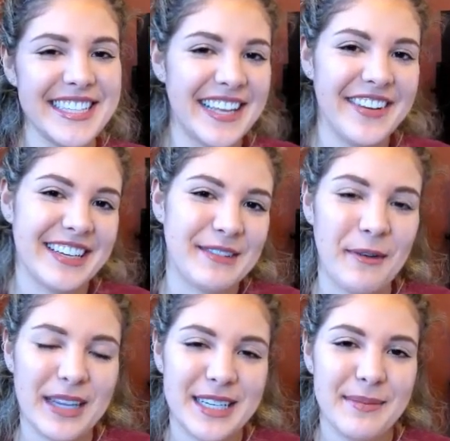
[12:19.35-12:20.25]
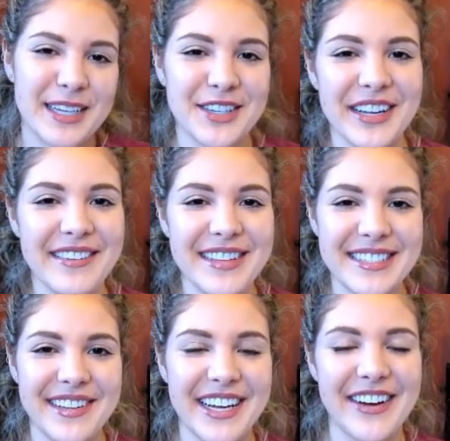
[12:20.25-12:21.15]
Thank you guys for watching. Make sure to give
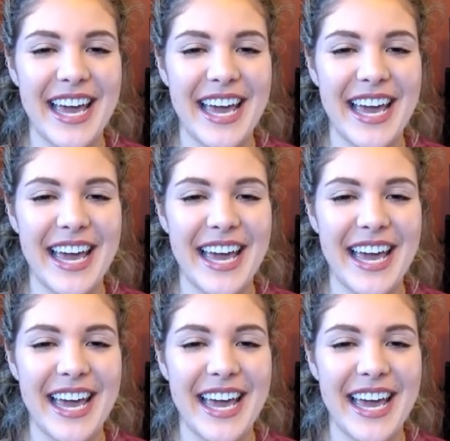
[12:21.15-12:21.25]
this video